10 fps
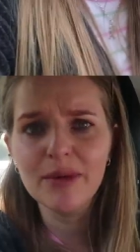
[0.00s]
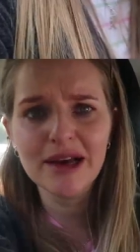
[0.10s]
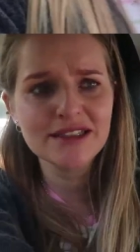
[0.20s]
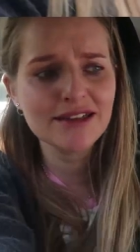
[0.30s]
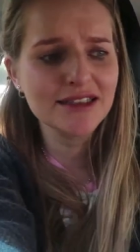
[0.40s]
we
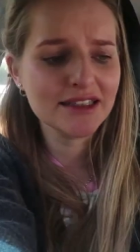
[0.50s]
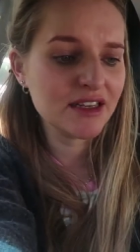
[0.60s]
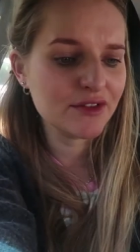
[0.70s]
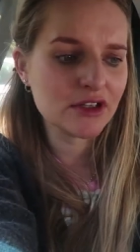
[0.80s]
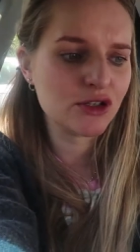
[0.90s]
basically
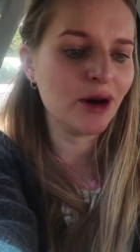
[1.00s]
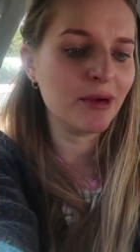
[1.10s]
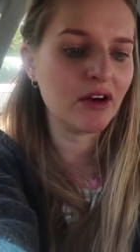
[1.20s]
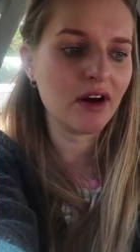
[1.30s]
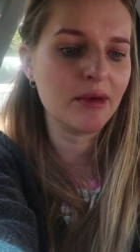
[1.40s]
didn't even
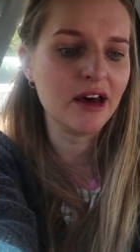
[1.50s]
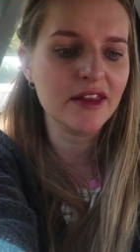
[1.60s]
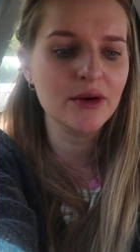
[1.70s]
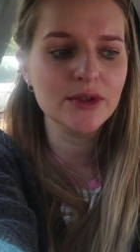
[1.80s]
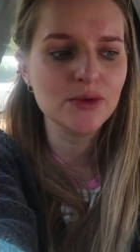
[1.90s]
stop in
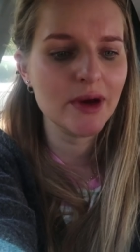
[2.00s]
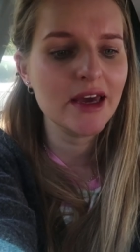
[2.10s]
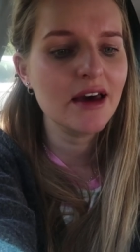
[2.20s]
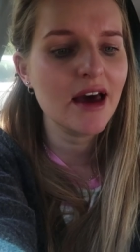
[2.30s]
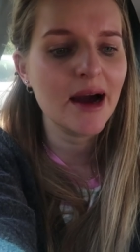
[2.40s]
Greymouth it was
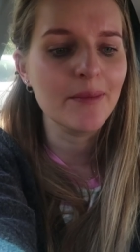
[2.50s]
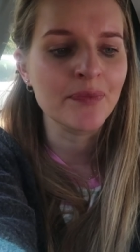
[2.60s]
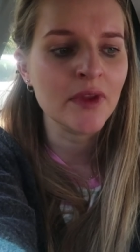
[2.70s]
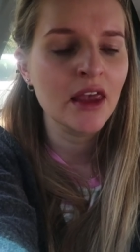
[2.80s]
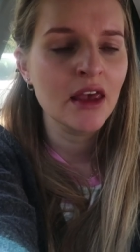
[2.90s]
where
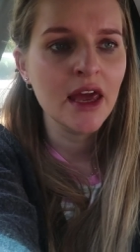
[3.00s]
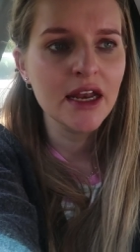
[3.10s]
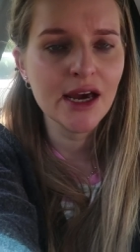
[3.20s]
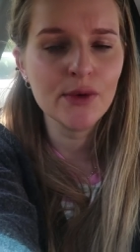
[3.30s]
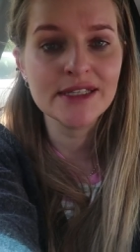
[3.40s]
um,
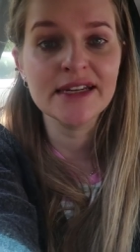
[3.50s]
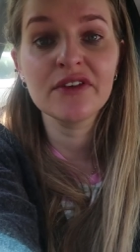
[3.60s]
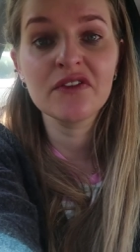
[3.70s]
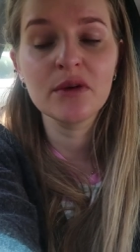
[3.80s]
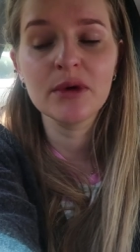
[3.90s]
Nick was
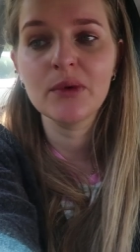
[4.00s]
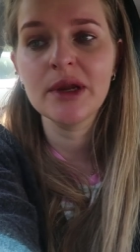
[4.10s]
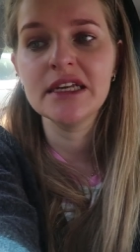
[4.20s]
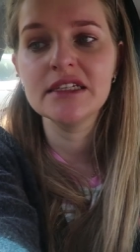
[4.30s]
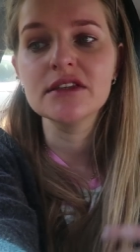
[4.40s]
living for a bit
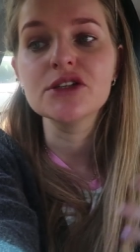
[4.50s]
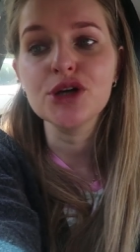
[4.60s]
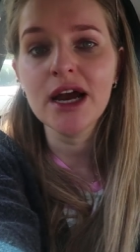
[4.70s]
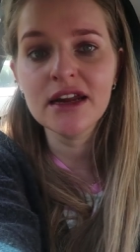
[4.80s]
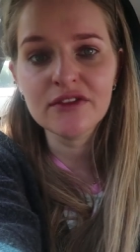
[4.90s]
when he did the
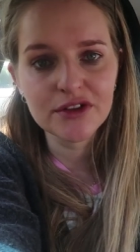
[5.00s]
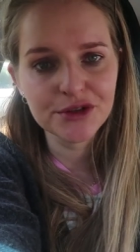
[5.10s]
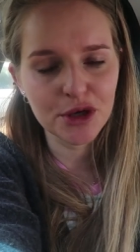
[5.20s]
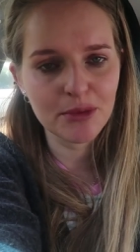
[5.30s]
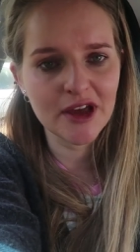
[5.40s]
training for
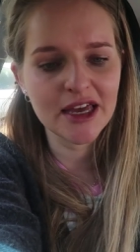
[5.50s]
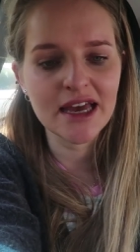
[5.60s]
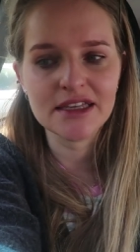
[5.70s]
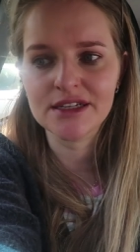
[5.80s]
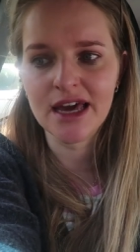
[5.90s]
the job that he
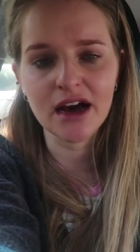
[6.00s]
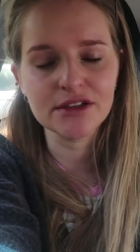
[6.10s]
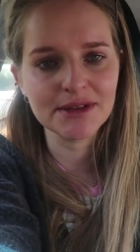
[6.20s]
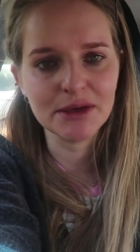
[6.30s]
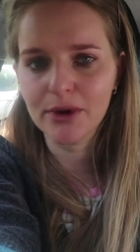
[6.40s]
has now
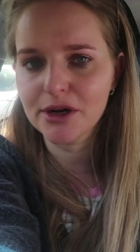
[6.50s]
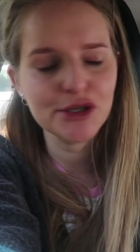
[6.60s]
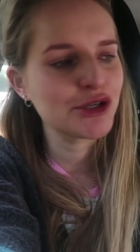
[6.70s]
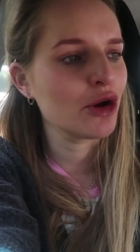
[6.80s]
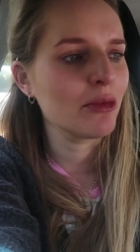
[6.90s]
so he wanted
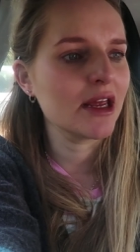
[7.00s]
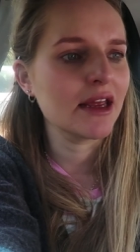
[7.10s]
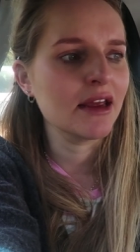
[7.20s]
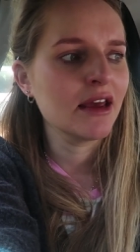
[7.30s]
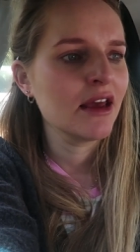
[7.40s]
to show
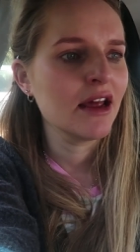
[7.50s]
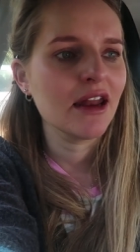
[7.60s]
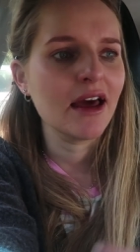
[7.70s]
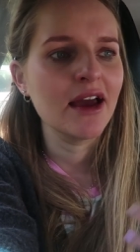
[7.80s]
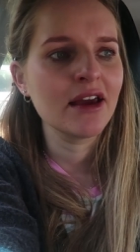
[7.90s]
me
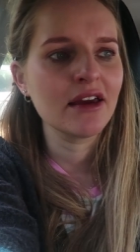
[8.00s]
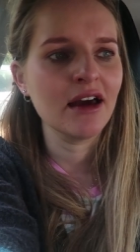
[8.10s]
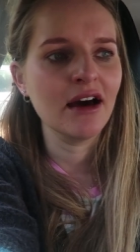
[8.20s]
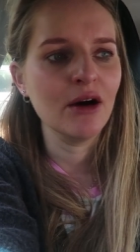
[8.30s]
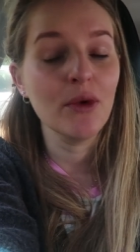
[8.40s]
like
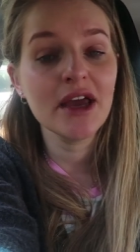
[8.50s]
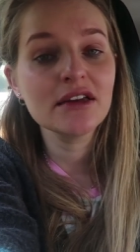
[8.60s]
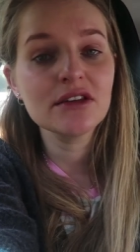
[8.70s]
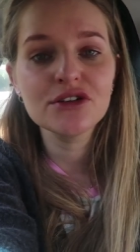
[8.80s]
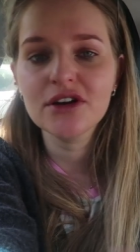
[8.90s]
uh, where
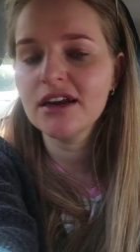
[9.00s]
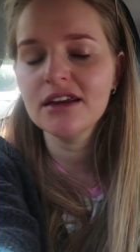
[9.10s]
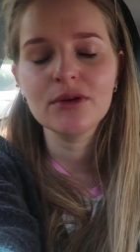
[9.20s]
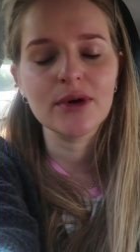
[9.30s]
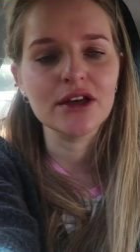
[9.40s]
he did the
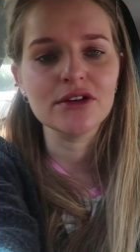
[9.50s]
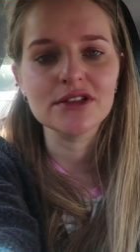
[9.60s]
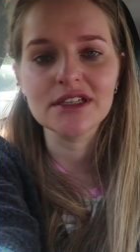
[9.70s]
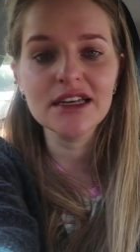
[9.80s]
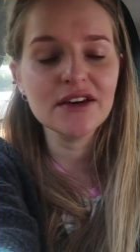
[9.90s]
training, where he
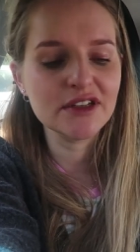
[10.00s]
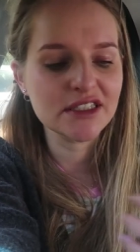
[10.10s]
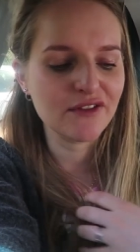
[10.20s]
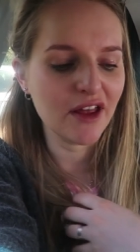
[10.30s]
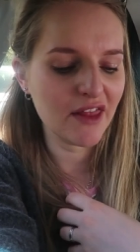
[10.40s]
used to live and
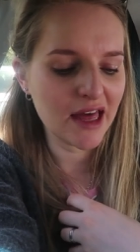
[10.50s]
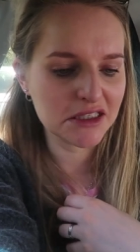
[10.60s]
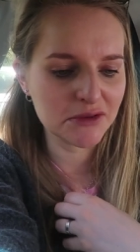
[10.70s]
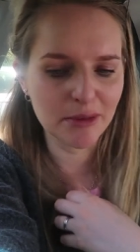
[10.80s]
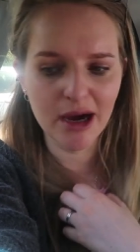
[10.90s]
stuff like
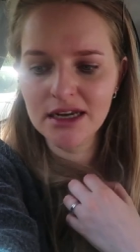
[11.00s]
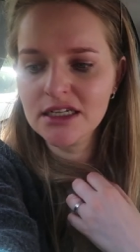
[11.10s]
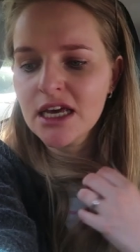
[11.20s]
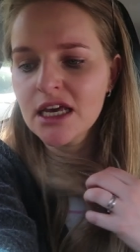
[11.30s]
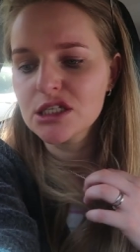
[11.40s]
that. So we
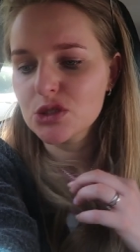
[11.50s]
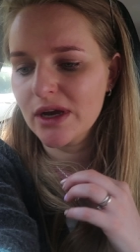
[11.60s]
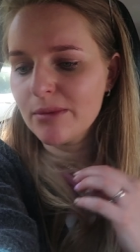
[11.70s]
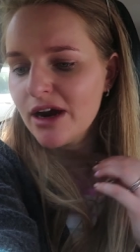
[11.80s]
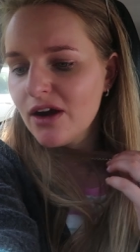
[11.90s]
might
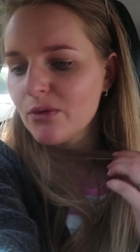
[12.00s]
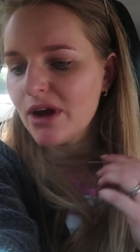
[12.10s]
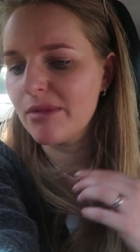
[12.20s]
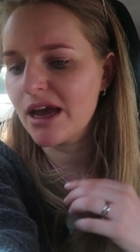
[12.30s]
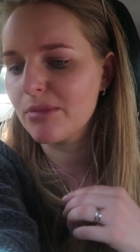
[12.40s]
swing by on the
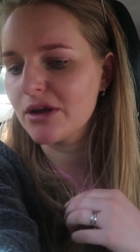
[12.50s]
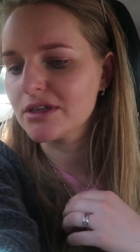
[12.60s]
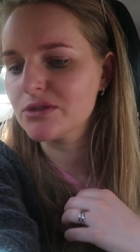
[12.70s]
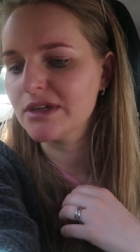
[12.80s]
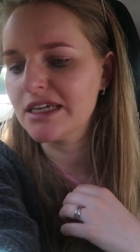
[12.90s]
way back
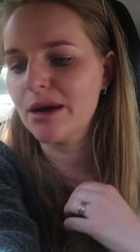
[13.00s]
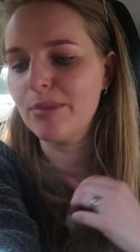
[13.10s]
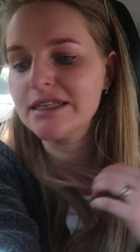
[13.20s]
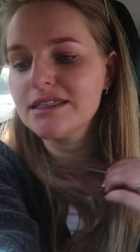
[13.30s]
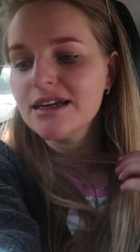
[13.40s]
because we are
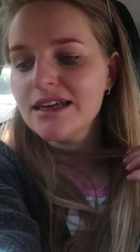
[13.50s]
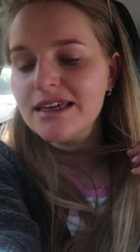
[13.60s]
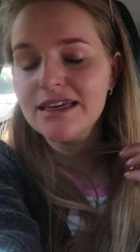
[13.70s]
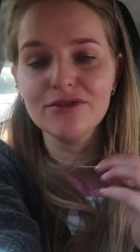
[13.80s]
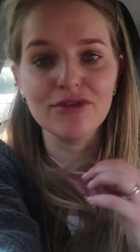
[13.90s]

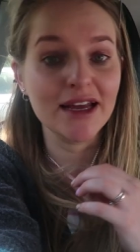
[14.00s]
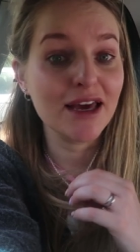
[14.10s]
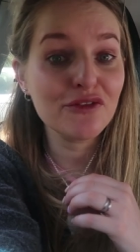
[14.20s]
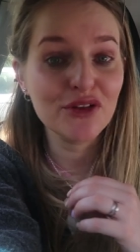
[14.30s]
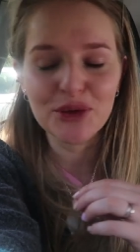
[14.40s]
basically
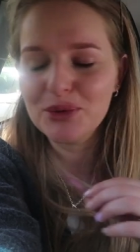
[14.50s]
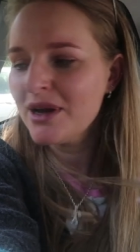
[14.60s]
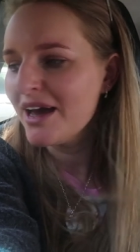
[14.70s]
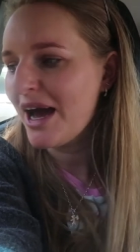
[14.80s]
running out of fuel.